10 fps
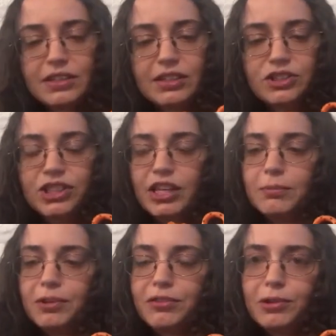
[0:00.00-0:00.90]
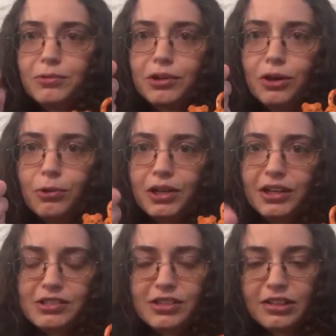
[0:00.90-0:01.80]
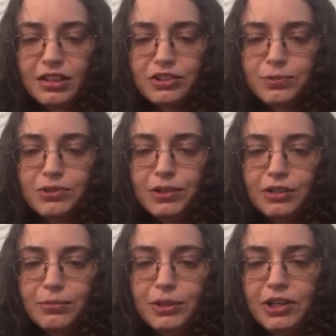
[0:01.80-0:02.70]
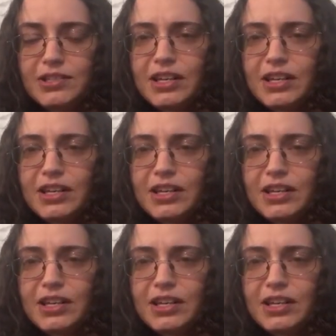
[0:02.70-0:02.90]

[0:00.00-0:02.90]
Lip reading: And she came with her own coconut to clutch between her paws.